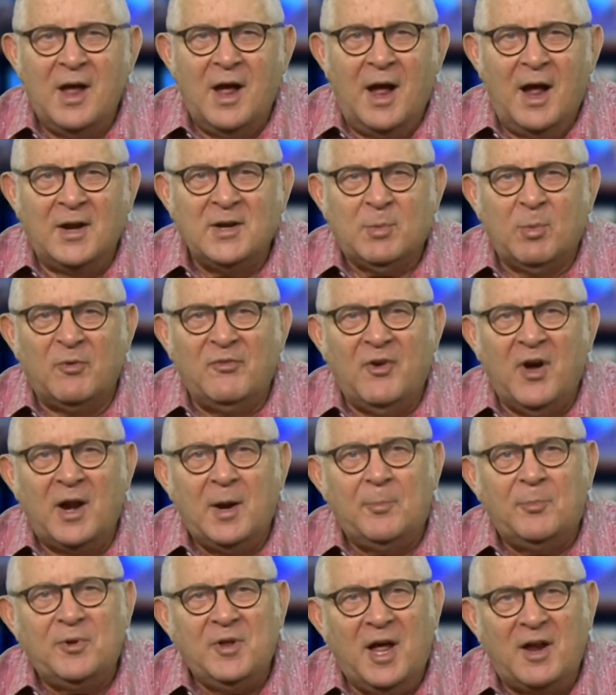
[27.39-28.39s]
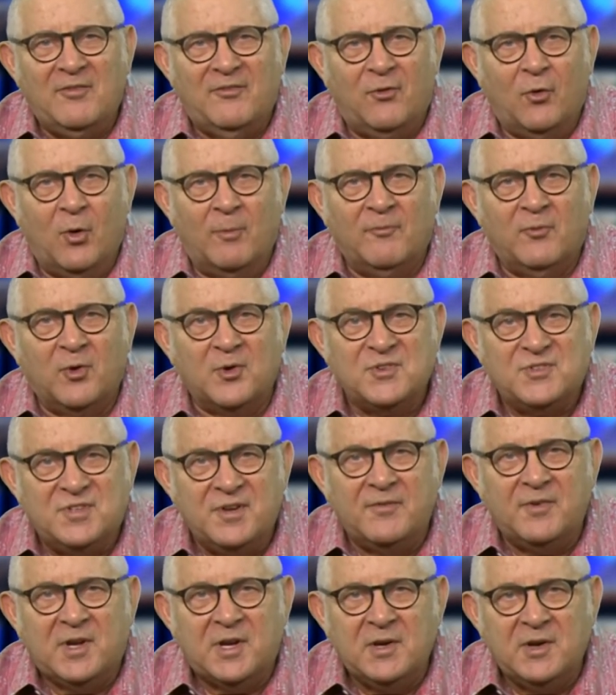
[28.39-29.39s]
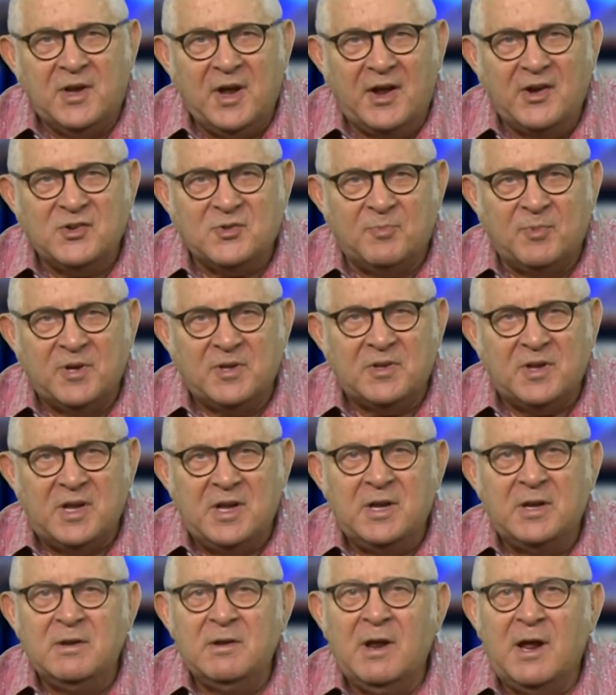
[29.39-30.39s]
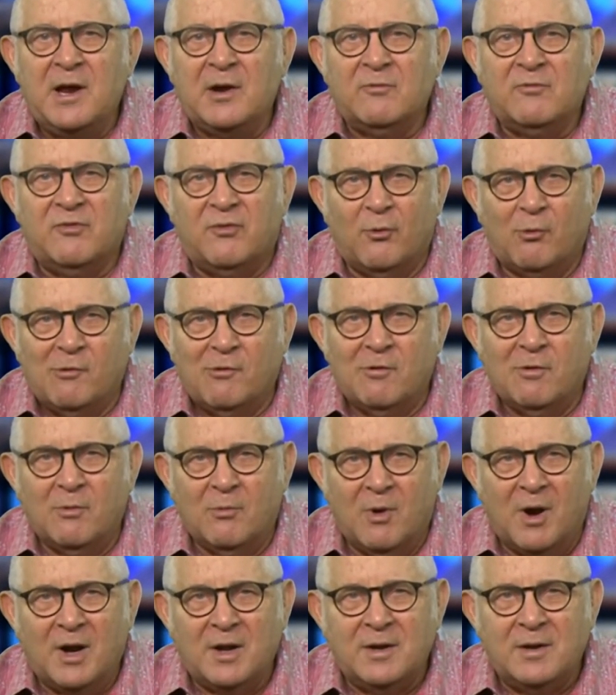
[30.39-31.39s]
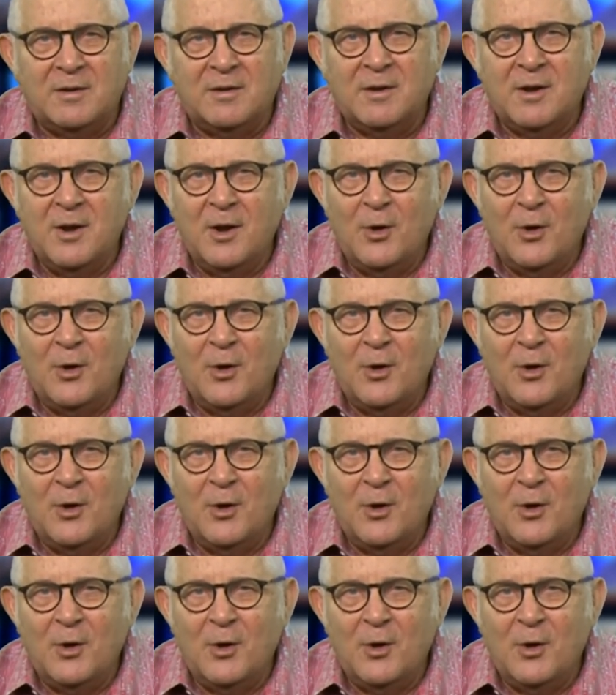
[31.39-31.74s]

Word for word: and to provide a platform for civic engagement in and for Hawaii.